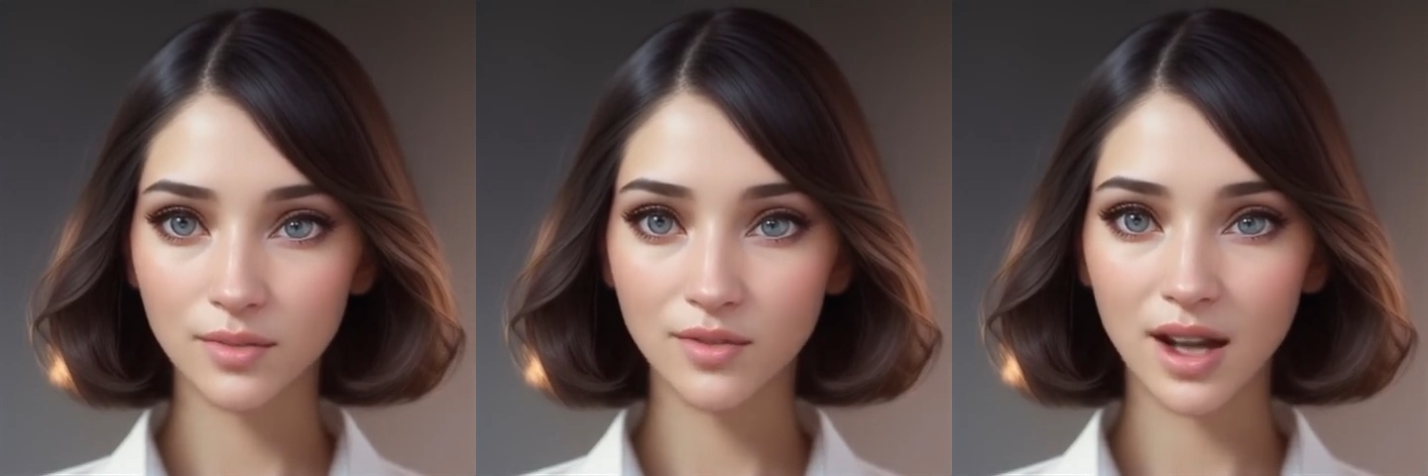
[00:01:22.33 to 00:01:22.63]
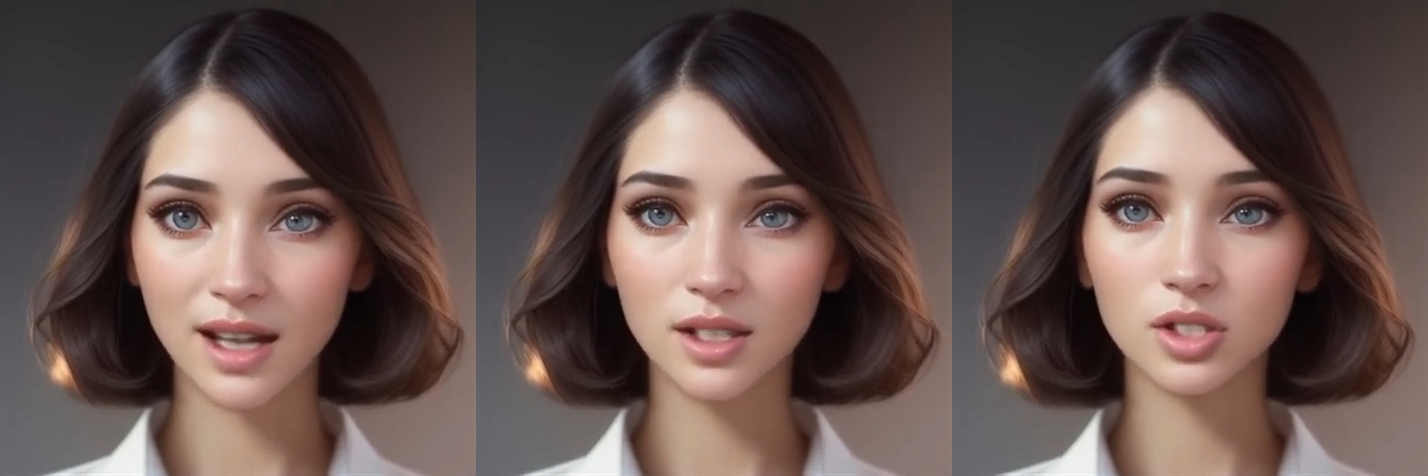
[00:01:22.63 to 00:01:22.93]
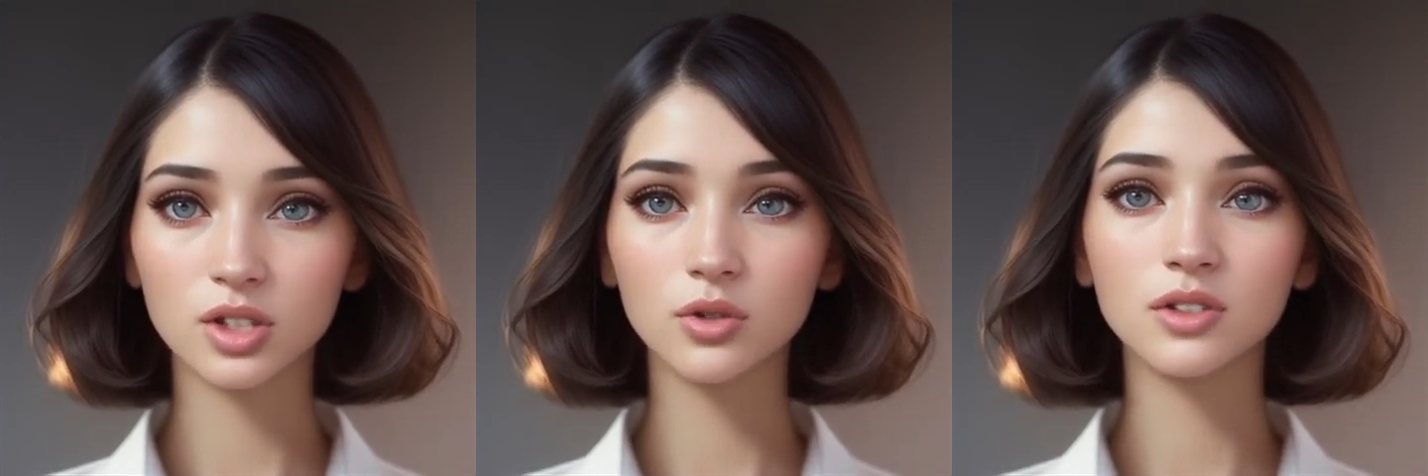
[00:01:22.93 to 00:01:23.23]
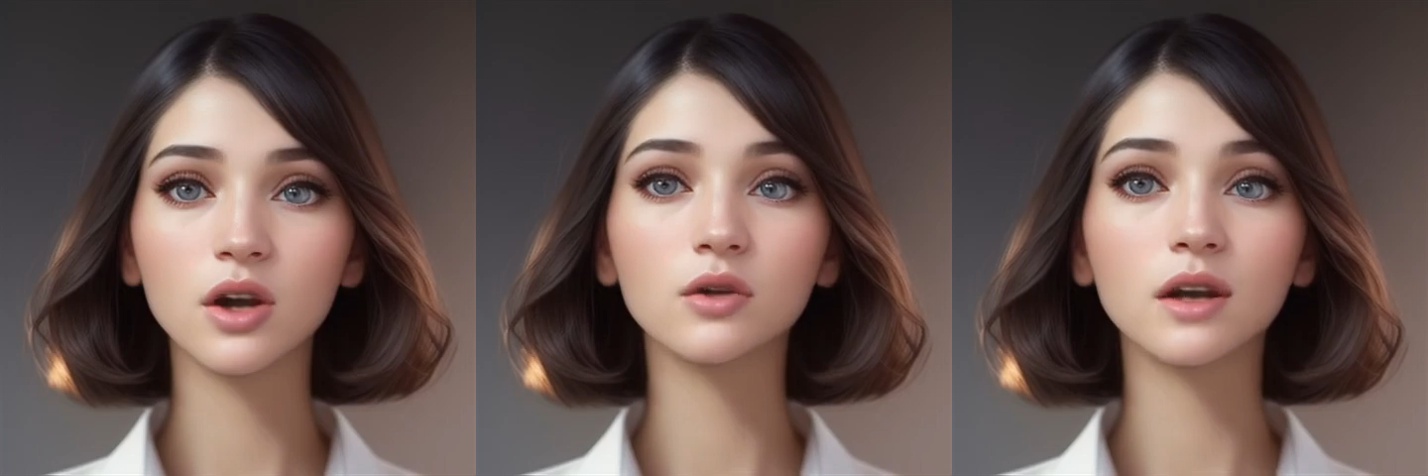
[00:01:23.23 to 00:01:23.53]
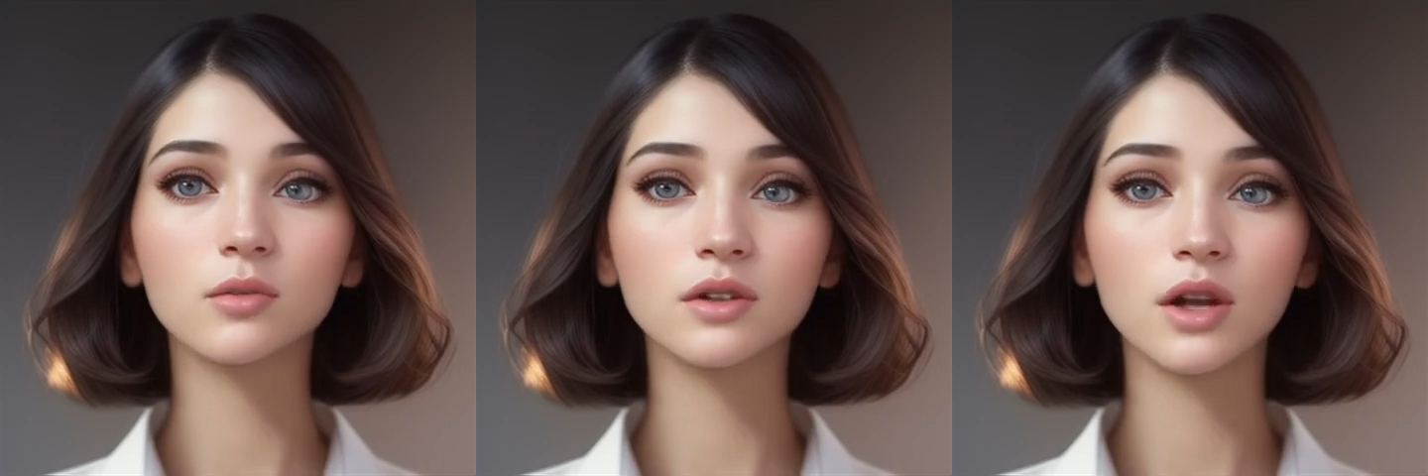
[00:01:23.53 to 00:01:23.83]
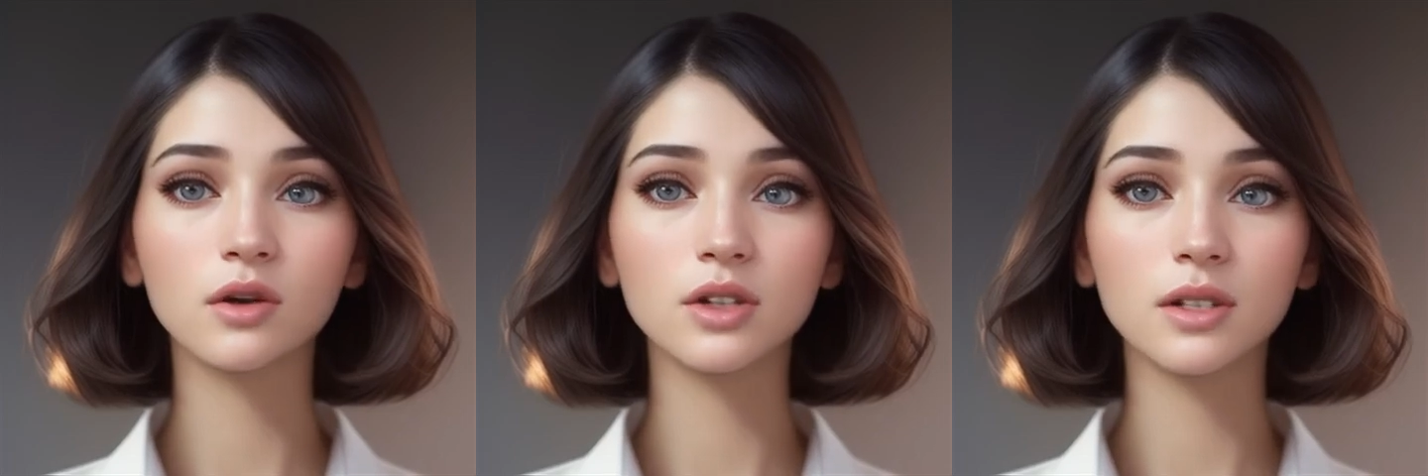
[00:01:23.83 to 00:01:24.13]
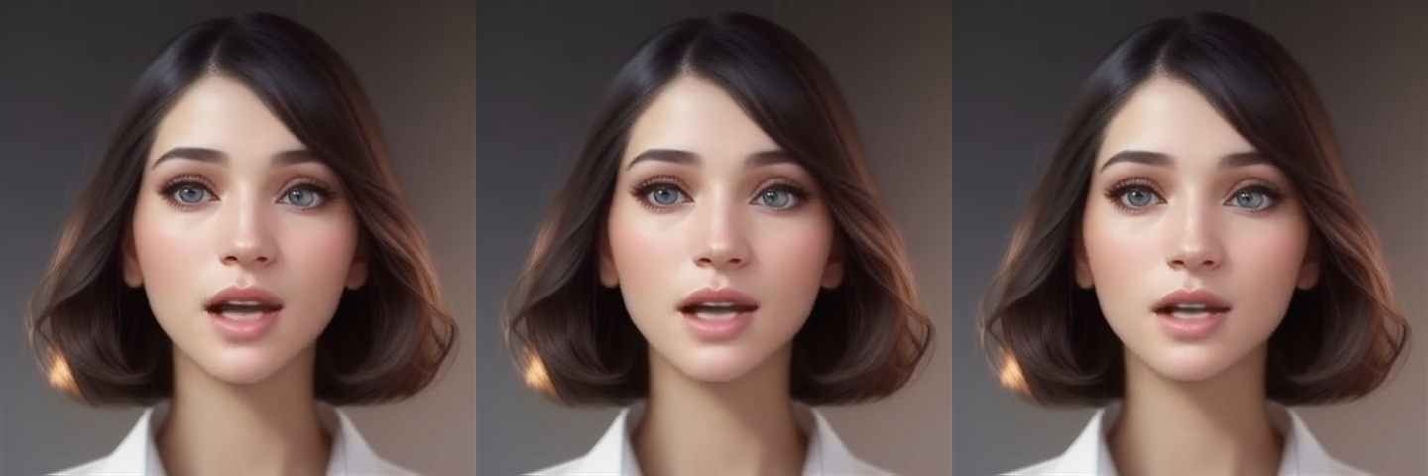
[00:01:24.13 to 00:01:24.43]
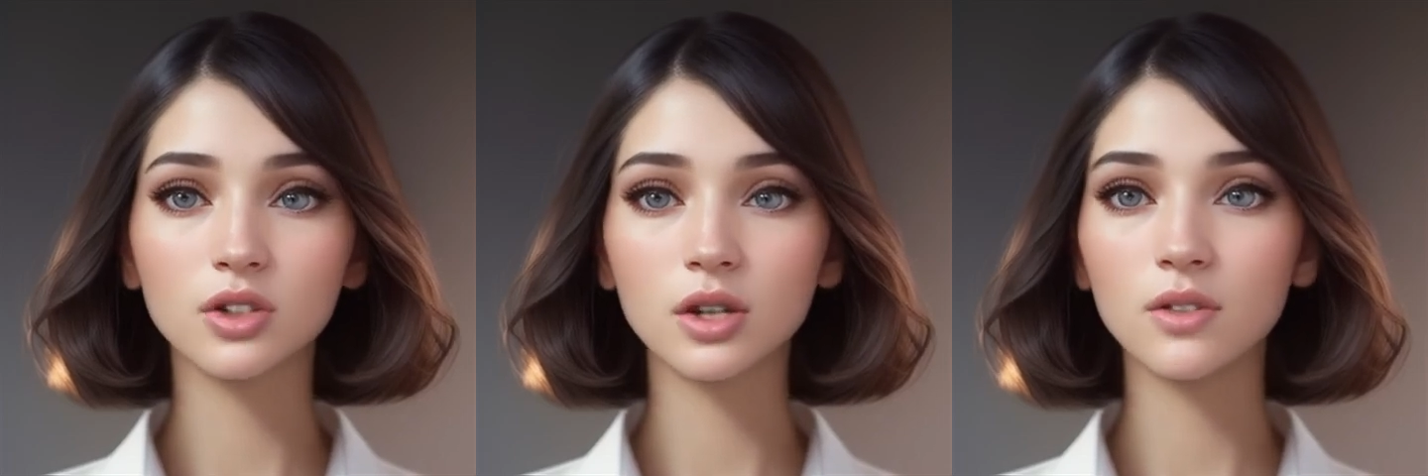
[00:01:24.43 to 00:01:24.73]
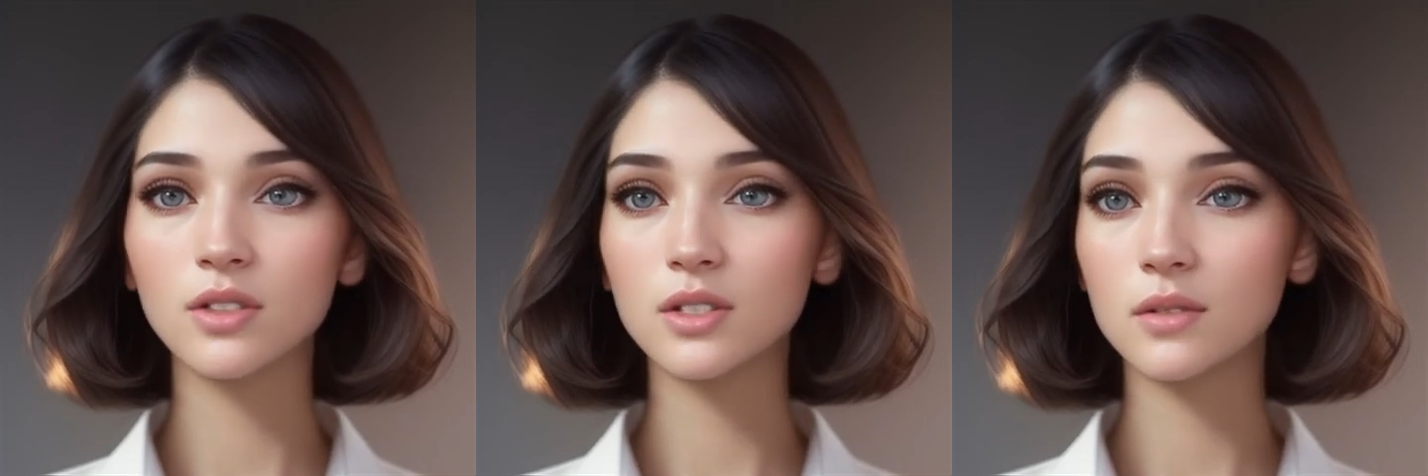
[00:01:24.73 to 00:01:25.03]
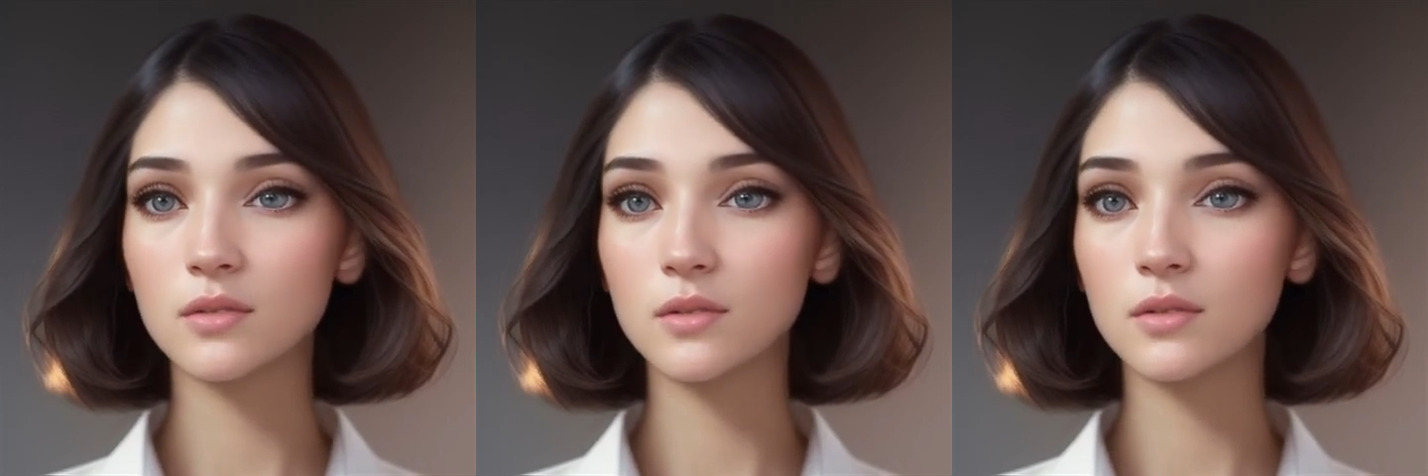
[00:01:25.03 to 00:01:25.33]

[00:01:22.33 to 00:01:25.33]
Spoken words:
Failure to do so can result in negligence.